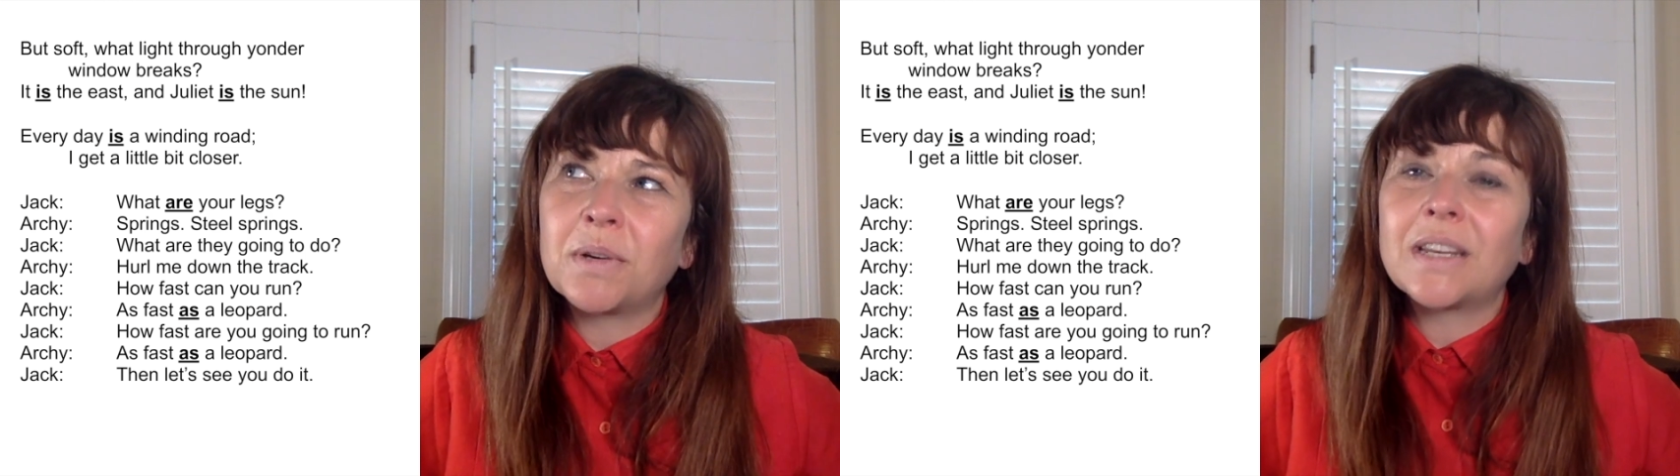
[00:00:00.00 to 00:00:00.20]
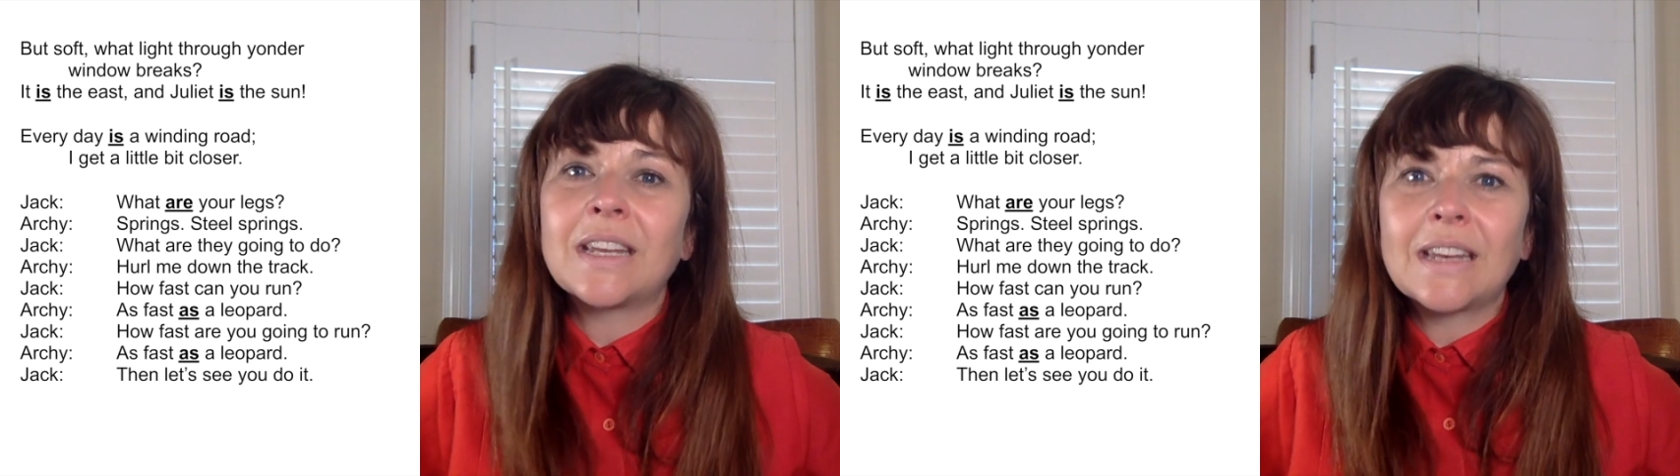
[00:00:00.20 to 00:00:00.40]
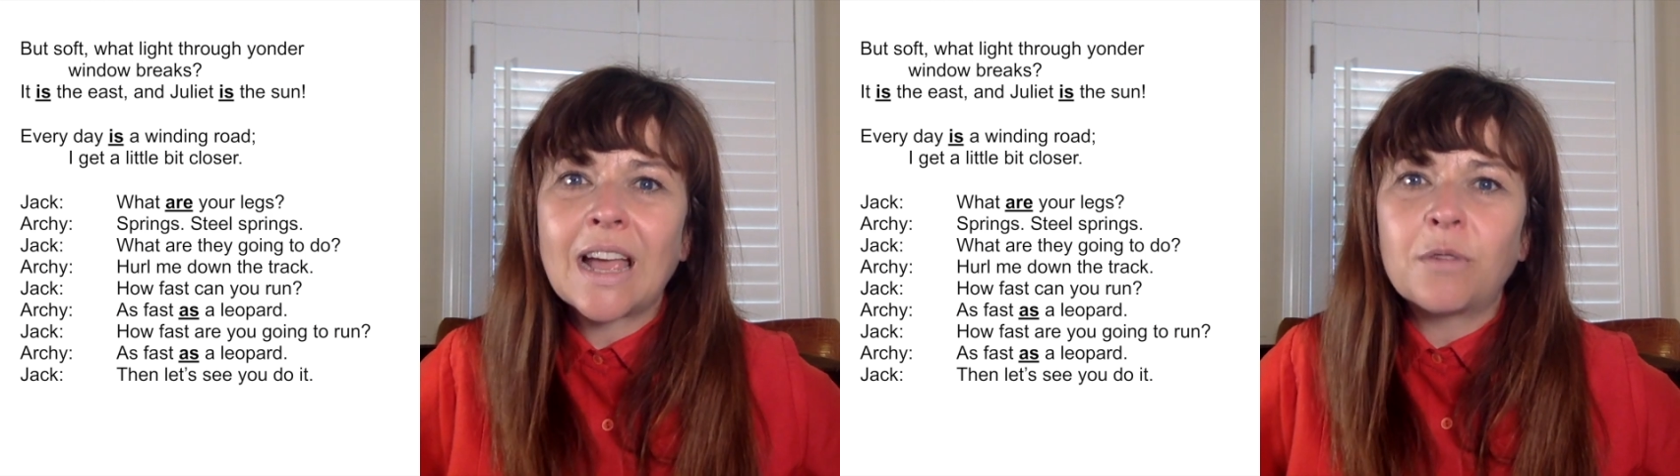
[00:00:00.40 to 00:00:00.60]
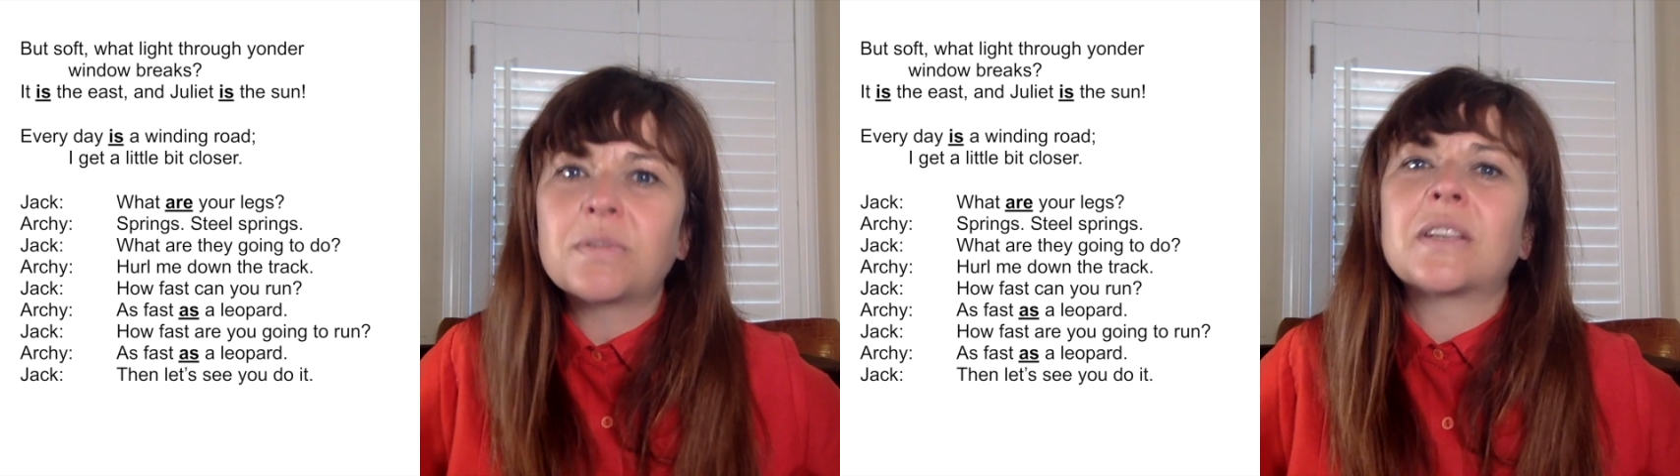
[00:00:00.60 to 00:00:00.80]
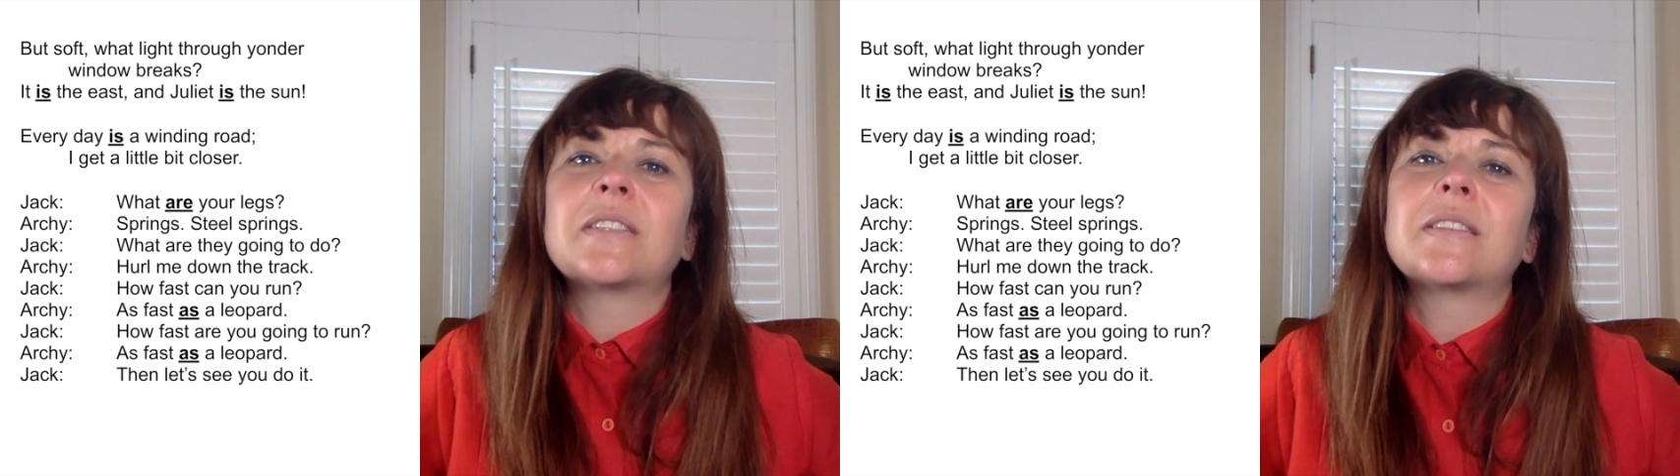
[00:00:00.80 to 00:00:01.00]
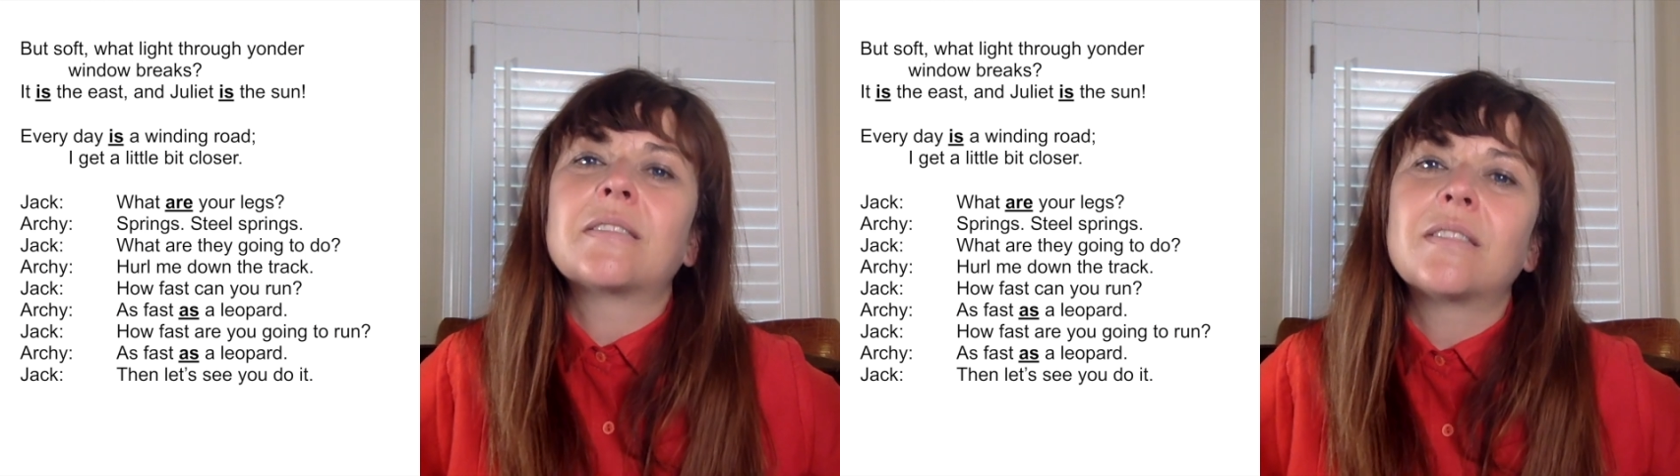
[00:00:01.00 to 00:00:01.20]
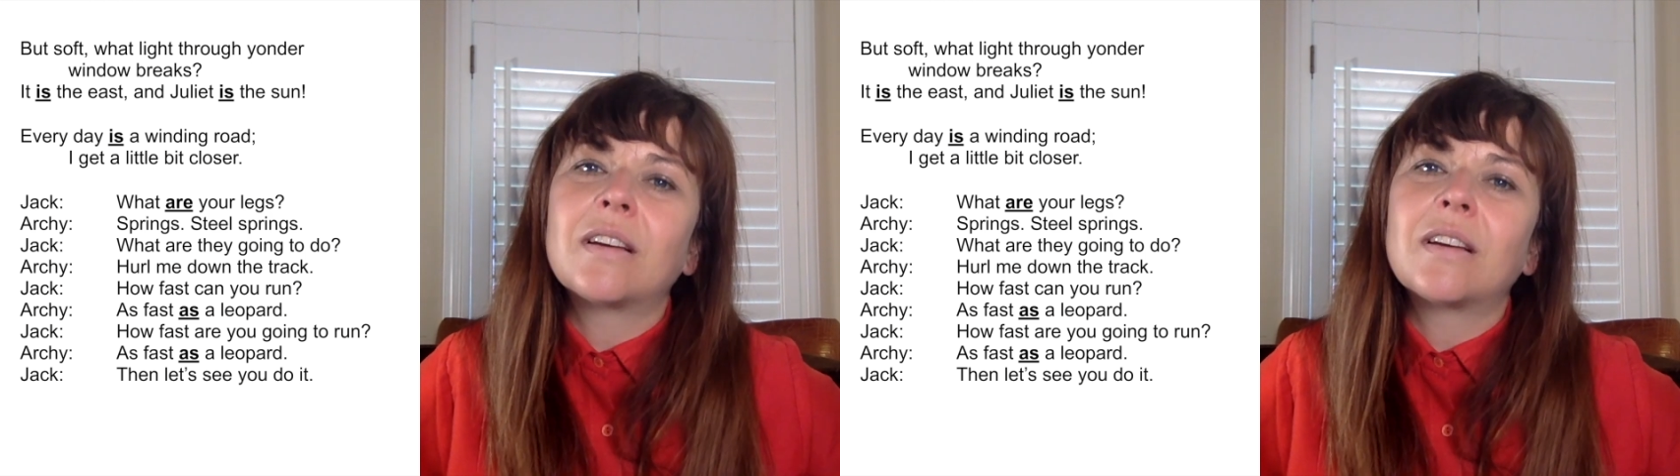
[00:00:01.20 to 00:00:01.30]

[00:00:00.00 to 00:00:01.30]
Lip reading: but it helps us